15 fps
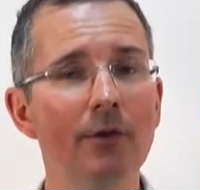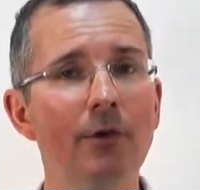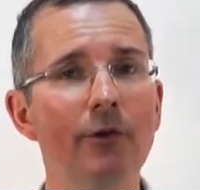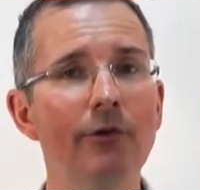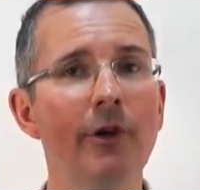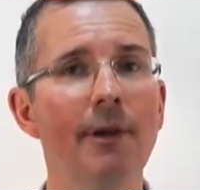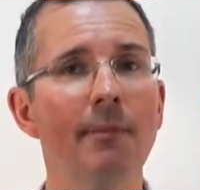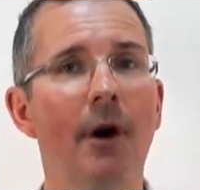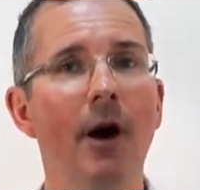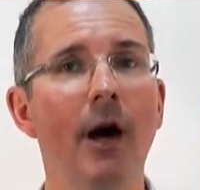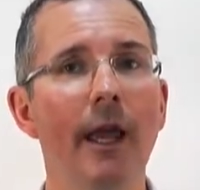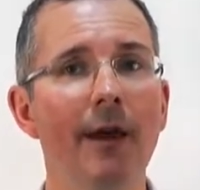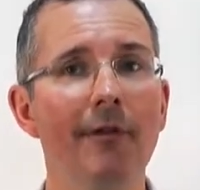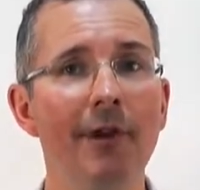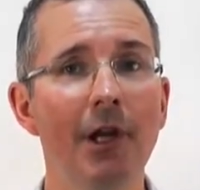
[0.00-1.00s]
Do see
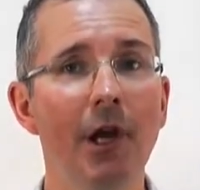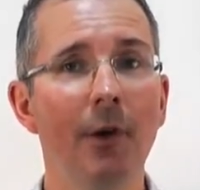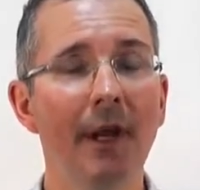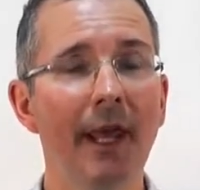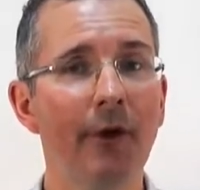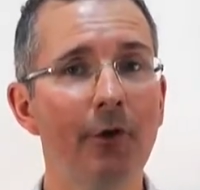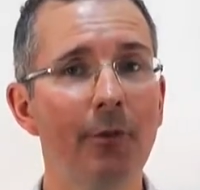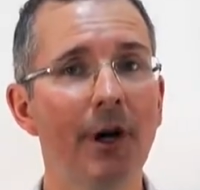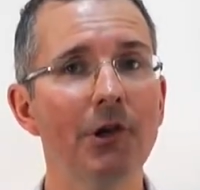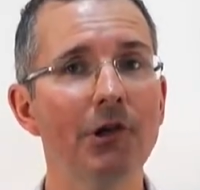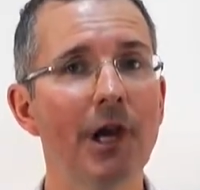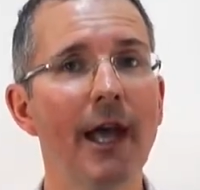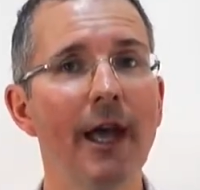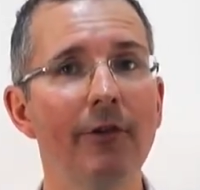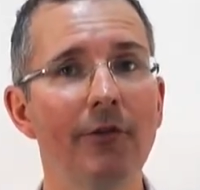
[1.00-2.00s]
my video on how to buy
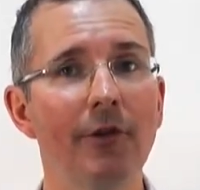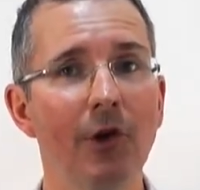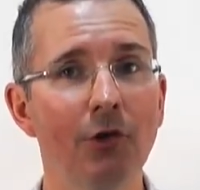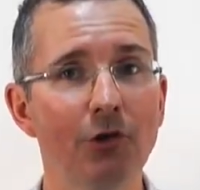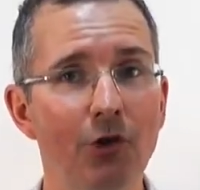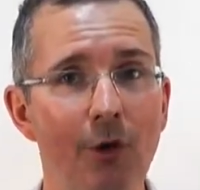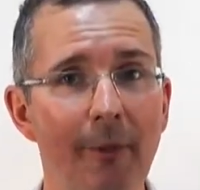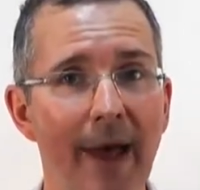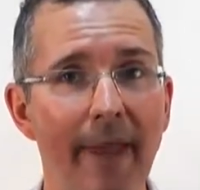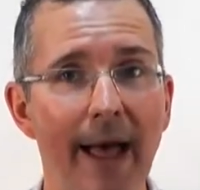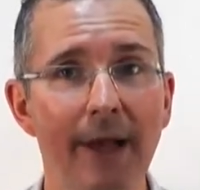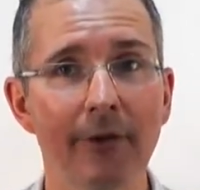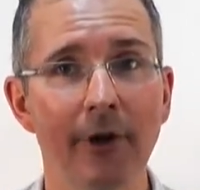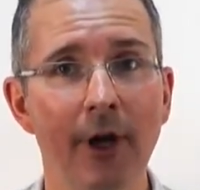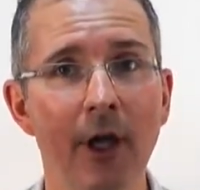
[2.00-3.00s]
shares if you're not sure about
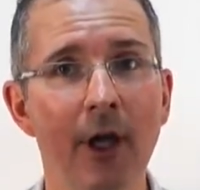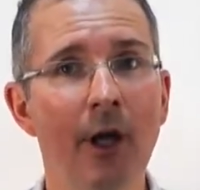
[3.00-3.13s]
that.